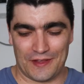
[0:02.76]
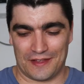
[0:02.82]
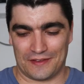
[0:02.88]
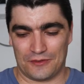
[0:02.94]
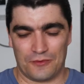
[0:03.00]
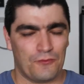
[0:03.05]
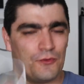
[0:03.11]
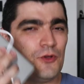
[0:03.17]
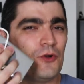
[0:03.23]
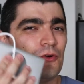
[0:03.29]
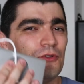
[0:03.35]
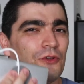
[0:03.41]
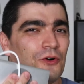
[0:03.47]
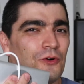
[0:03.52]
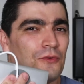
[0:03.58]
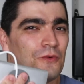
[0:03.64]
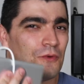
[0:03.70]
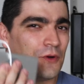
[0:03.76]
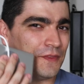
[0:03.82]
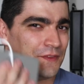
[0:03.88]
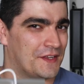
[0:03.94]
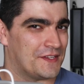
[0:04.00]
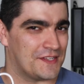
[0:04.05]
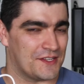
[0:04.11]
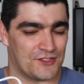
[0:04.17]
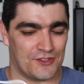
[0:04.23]
that, we all know what
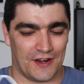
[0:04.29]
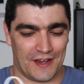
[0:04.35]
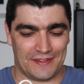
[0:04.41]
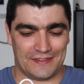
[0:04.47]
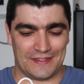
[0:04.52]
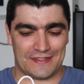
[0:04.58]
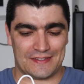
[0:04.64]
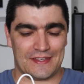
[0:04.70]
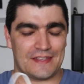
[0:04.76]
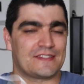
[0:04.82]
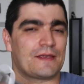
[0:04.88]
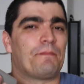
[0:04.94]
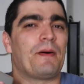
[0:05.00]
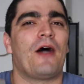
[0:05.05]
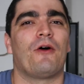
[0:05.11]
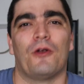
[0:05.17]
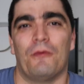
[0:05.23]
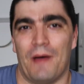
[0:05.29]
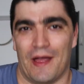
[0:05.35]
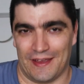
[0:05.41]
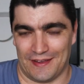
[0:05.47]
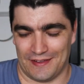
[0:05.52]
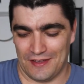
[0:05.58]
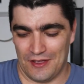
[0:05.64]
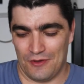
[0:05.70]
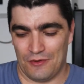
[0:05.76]
this is, right? It's a power
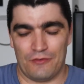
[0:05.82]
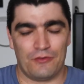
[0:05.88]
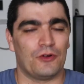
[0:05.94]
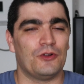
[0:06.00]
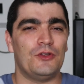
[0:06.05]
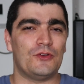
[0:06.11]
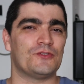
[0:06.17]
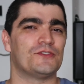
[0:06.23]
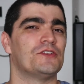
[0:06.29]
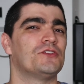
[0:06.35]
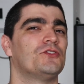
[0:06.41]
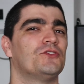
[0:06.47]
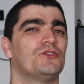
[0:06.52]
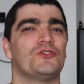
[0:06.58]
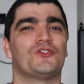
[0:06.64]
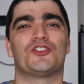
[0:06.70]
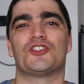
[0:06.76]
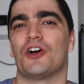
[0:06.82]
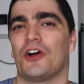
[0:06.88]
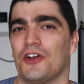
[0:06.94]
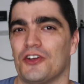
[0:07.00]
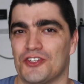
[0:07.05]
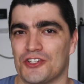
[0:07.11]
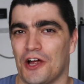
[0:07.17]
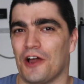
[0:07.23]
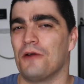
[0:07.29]
bank. We've all used it to
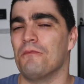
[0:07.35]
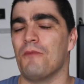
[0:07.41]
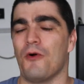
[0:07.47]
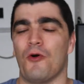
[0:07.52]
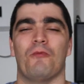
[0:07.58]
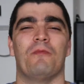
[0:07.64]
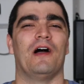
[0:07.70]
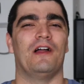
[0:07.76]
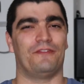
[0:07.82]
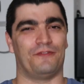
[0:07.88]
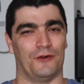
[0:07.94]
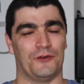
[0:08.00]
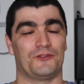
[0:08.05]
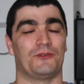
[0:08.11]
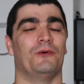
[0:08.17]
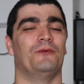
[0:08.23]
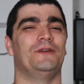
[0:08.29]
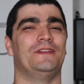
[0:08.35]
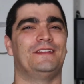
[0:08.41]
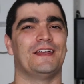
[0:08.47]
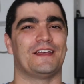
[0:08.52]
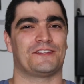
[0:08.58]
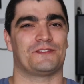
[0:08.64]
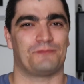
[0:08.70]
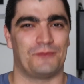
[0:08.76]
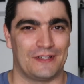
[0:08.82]
charge our mobile phones when we
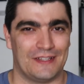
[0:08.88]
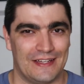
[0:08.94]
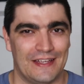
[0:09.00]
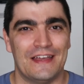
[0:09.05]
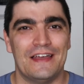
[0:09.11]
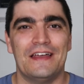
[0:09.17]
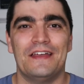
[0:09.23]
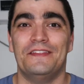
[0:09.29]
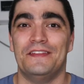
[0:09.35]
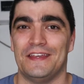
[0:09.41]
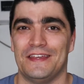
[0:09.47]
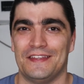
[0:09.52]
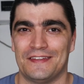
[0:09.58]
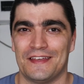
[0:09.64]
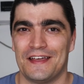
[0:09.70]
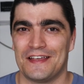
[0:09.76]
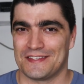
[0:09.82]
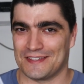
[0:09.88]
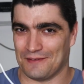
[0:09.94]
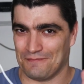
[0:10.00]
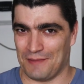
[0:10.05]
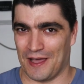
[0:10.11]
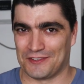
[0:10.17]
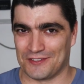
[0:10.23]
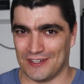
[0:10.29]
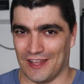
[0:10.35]
desperately need some
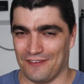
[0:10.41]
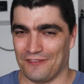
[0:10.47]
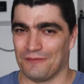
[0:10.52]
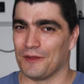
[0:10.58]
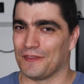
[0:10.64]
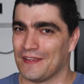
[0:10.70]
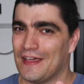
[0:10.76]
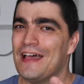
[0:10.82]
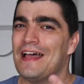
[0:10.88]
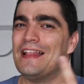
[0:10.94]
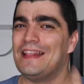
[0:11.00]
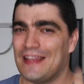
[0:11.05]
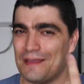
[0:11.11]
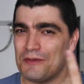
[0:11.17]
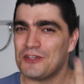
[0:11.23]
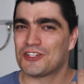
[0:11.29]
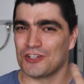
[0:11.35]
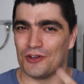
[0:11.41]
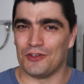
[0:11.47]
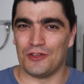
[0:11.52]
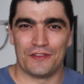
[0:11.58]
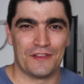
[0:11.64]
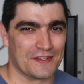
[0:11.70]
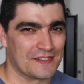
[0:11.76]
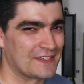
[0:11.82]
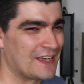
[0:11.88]
battery life. But let me show you
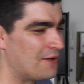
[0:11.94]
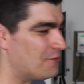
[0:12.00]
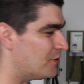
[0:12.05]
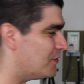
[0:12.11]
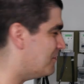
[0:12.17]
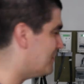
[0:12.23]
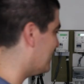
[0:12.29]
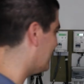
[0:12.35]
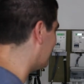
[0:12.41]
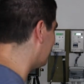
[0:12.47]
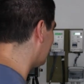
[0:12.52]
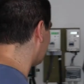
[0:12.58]
this. Come with me.